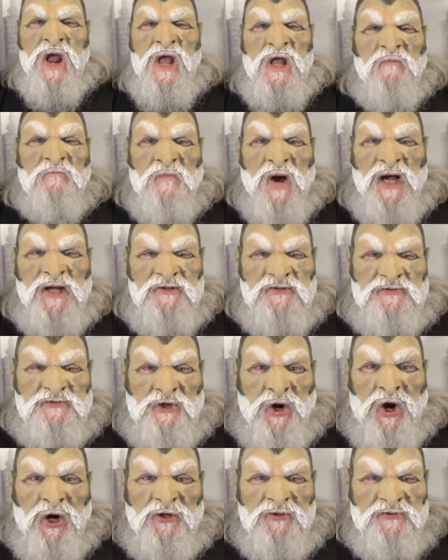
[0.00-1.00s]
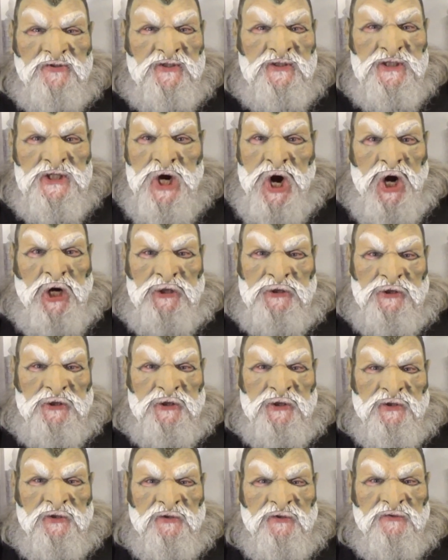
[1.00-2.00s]
My stars and
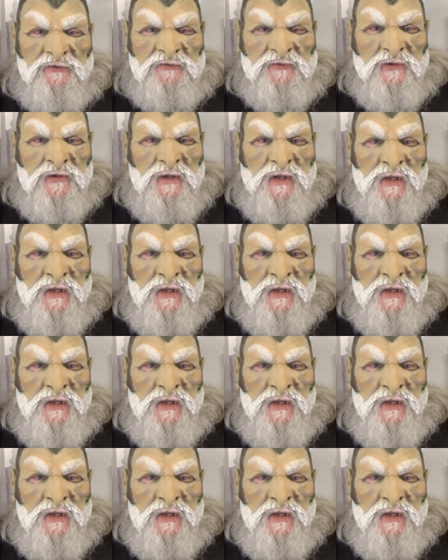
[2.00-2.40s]
garters!